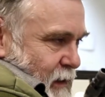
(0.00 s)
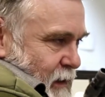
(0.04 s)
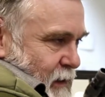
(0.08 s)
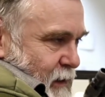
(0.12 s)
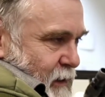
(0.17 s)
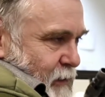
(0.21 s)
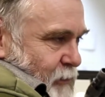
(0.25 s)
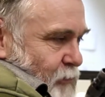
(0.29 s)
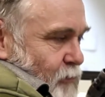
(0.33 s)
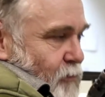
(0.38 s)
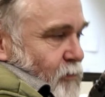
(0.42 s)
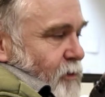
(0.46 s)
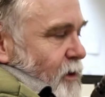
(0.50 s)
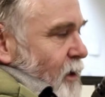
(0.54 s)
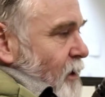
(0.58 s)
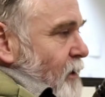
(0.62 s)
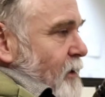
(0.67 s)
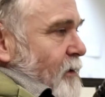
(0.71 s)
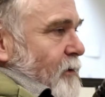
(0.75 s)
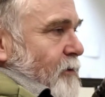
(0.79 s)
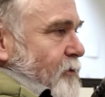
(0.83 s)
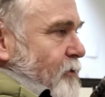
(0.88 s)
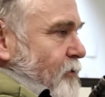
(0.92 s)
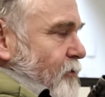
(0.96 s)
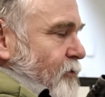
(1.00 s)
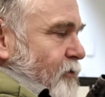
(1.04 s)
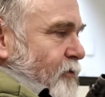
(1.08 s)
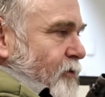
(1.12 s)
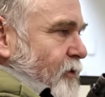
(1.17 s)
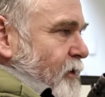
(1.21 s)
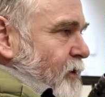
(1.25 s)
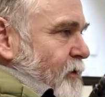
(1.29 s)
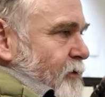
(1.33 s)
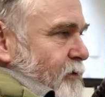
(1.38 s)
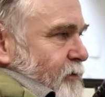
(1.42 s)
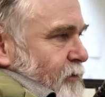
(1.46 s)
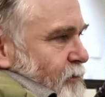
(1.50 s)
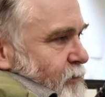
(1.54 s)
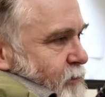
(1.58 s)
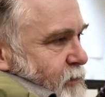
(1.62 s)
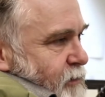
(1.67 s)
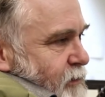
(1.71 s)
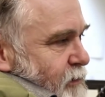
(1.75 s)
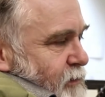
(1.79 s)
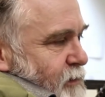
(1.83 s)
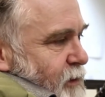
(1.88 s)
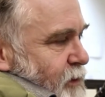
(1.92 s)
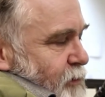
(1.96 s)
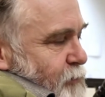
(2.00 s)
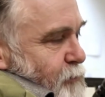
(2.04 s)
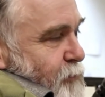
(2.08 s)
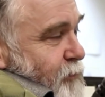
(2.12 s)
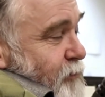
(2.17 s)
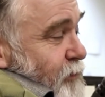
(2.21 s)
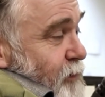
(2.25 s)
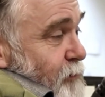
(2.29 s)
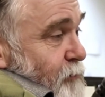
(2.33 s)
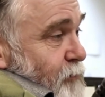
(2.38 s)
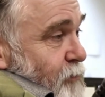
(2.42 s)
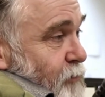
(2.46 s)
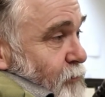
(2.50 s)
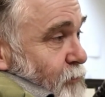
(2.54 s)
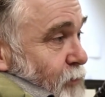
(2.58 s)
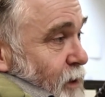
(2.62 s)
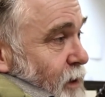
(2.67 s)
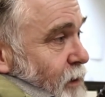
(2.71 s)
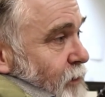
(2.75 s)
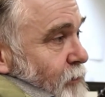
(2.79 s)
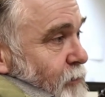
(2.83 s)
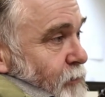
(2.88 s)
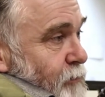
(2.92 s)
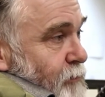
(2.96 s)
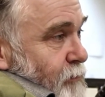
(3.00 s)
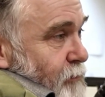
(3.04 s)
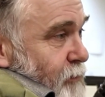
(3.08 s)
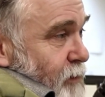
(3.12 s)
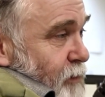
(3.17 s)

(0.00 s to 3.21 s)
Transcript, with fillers: uh, York Archaeological Trust, uh, National Museums of Wales,